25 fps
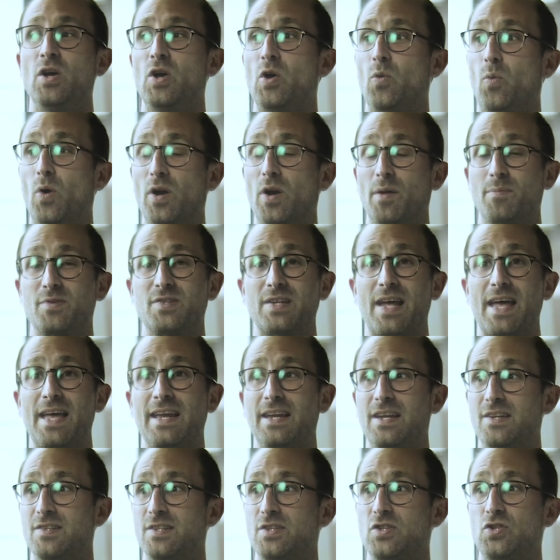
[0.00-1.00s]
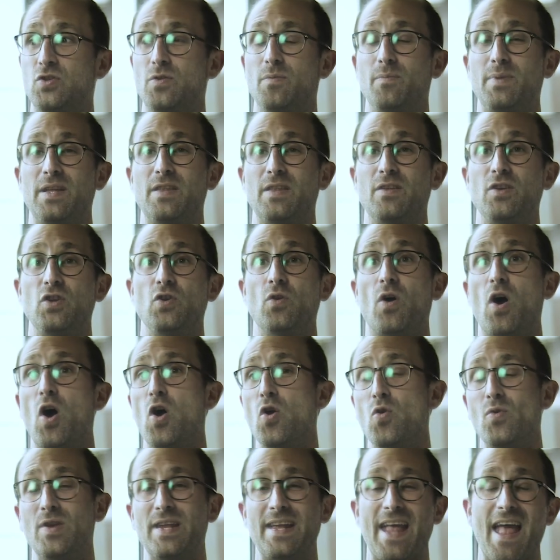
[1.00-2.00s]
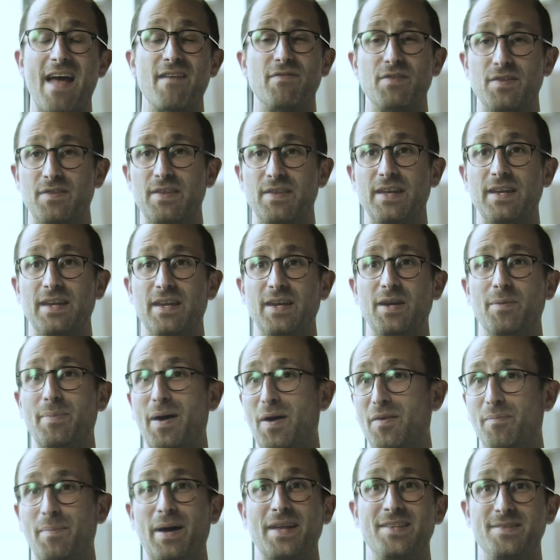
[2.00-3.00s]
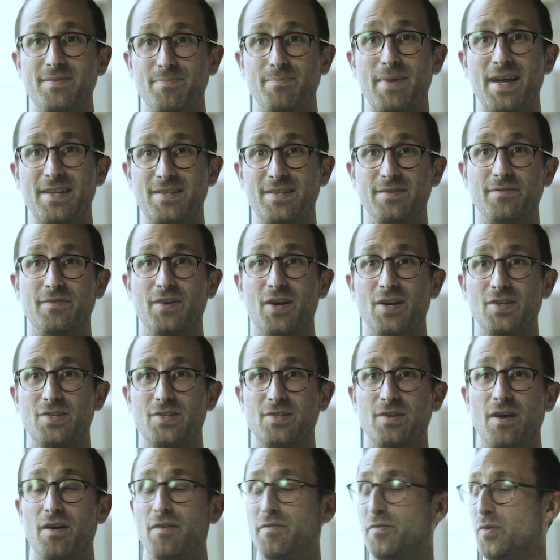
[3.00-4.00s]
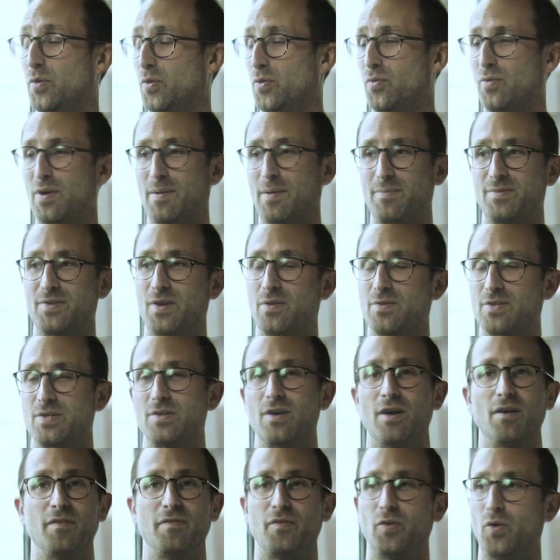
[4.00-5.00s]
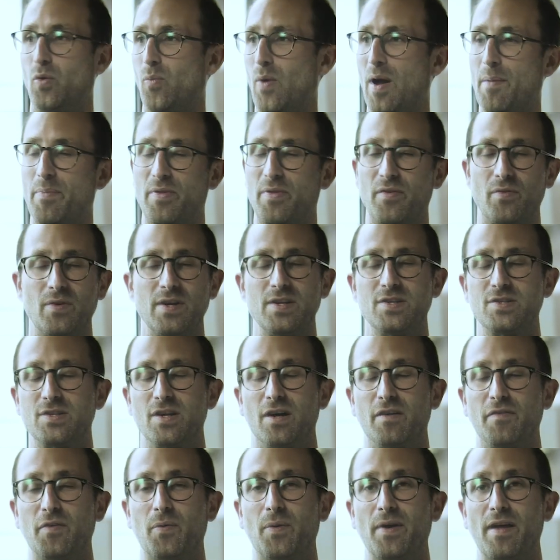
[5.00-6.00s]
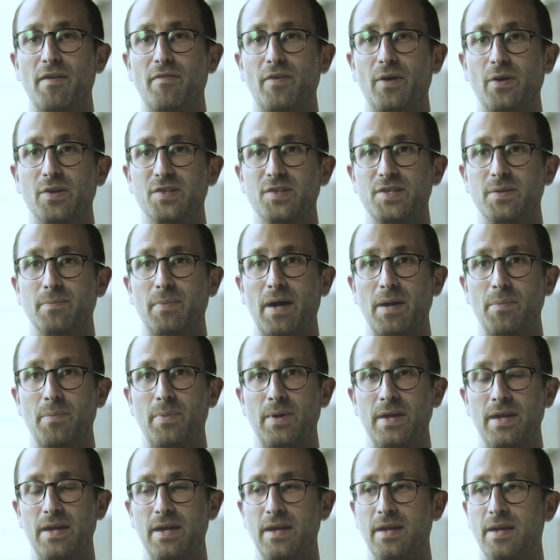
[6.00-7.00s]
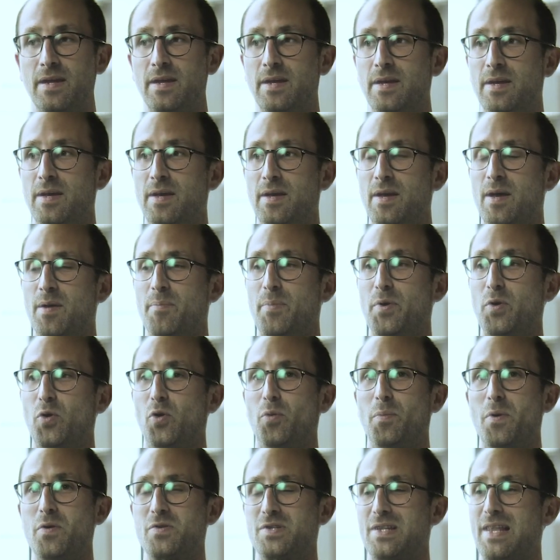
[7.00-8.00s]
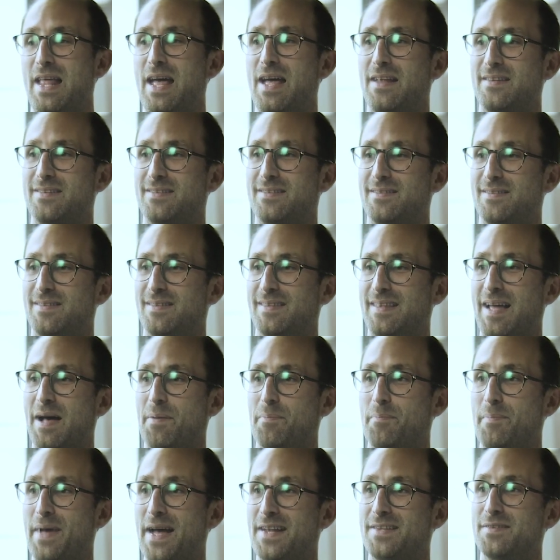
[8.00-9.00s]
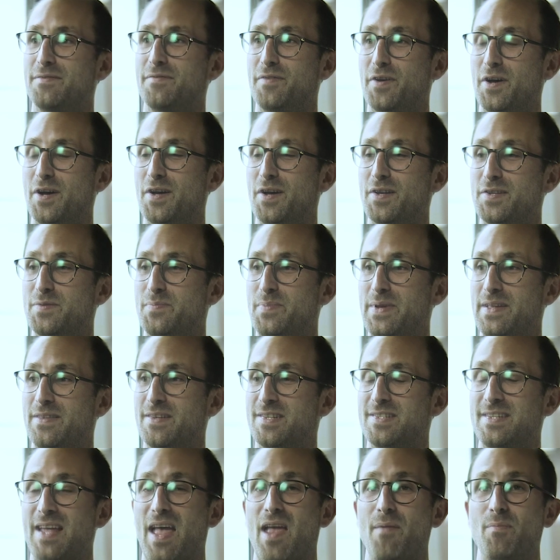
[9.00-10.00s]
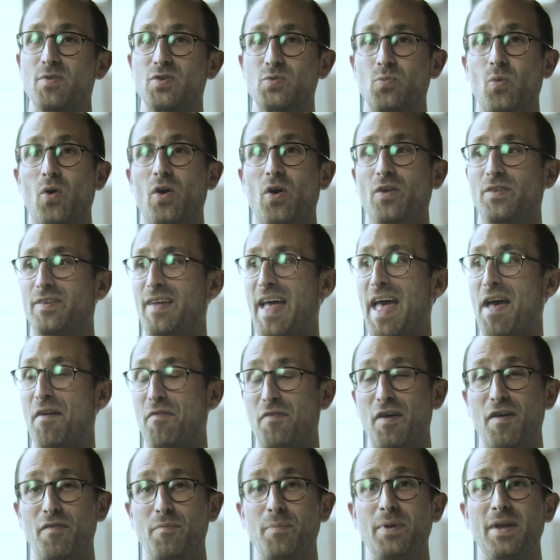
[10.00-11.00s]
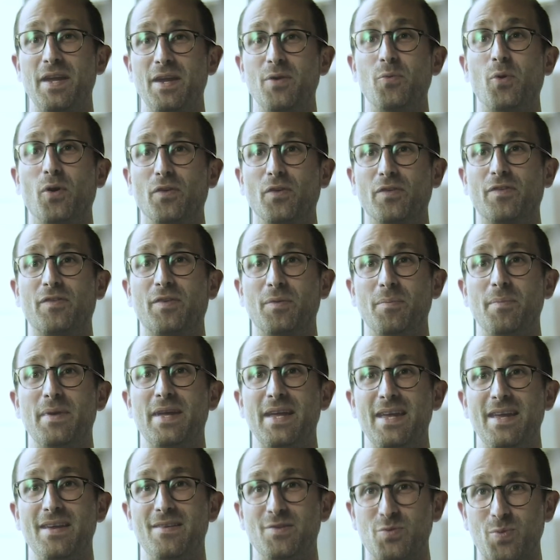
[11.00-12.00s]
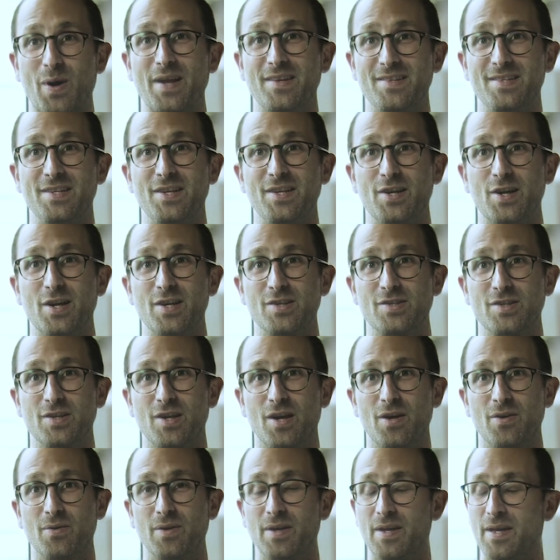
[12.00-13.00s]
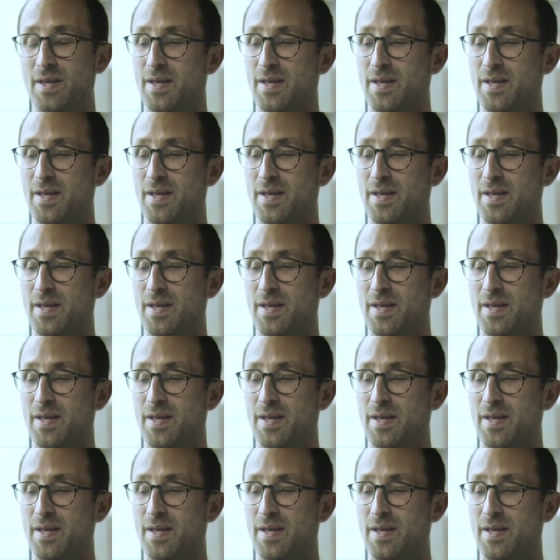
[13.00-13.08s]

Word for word: What I'm saying is it shouldn't be that you're only ever thinking about metaverse stuff or crypto stuff or web three stuff or whatever else it might be, but almost let that metaverse be the same as what F F P was to me twenty years ago.